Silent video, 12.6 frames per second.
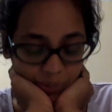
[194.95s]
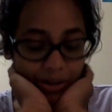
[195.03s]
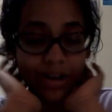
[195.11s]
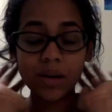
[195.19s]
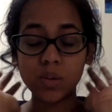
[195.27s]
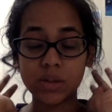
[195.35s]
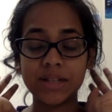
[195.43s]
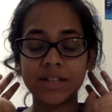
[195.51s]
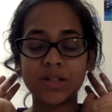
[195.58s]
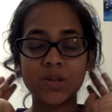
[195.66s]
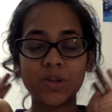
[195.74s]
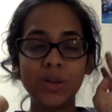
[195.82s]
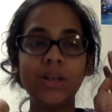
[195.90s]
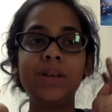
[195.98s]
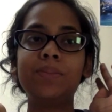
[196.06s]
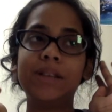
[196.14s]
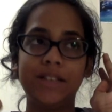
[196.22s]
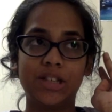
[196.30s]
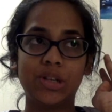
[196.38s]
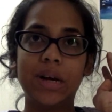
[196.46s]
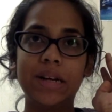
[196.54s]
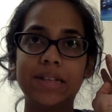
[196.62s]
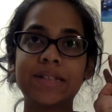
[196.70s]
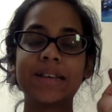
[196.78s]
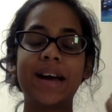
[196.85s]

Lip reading: and I was extremely stressed.